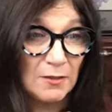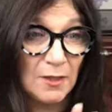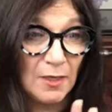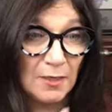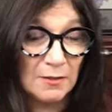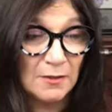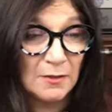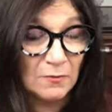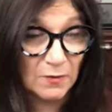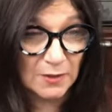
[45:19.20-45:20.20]
the
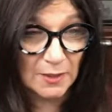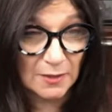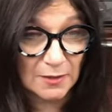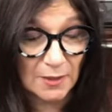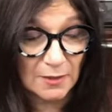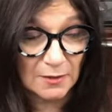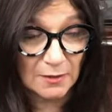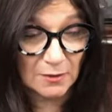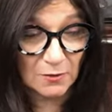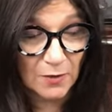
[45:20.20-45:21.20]
insulin
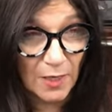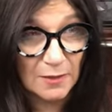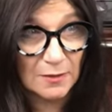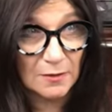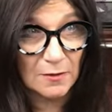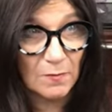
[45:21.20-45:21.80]
resistance, you guys,